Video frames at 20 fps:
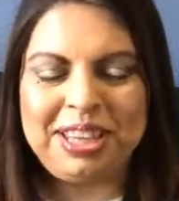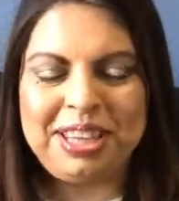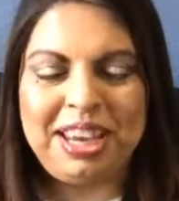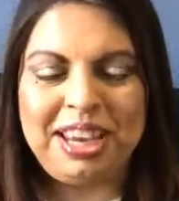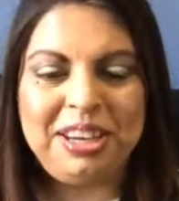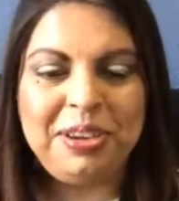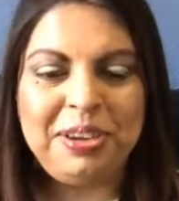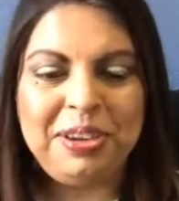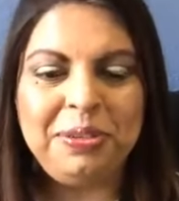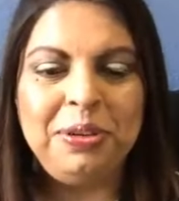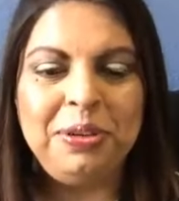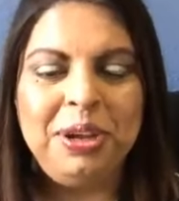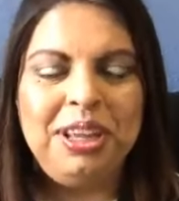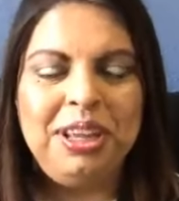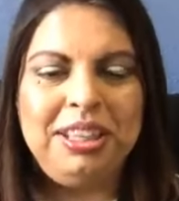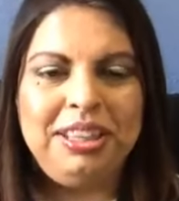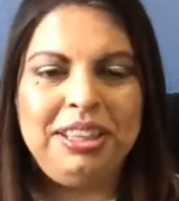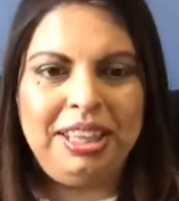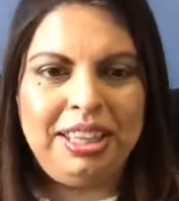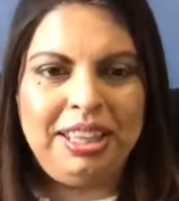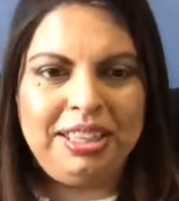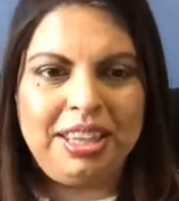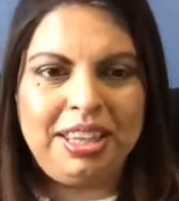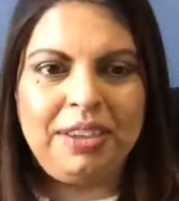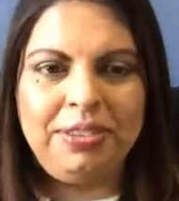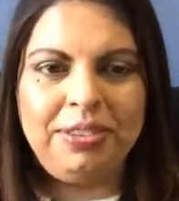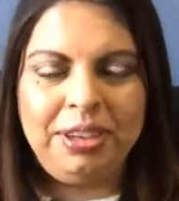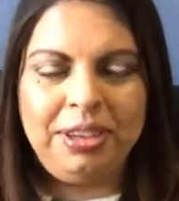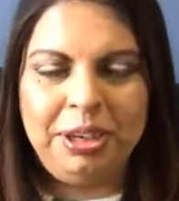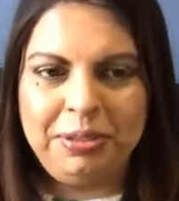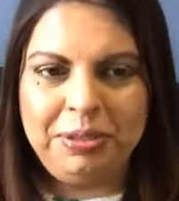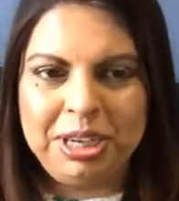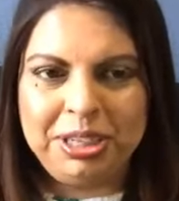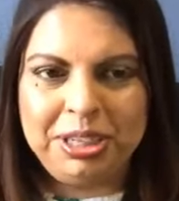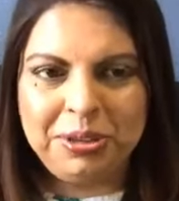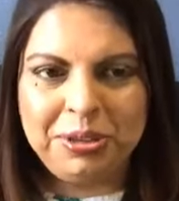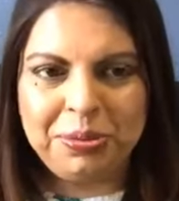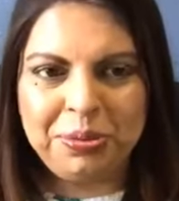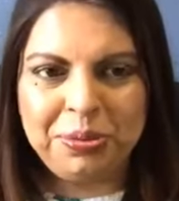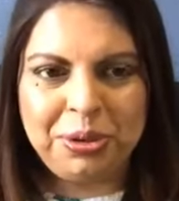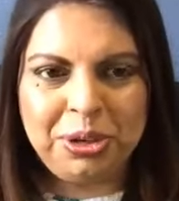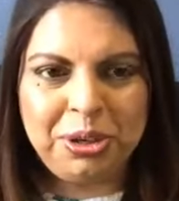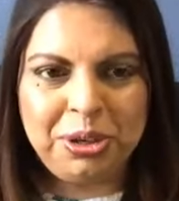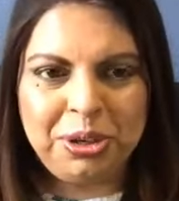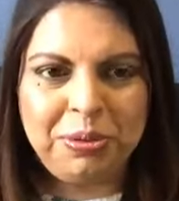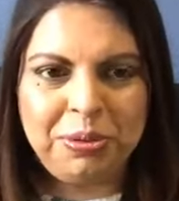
I know they'll definitely read your work.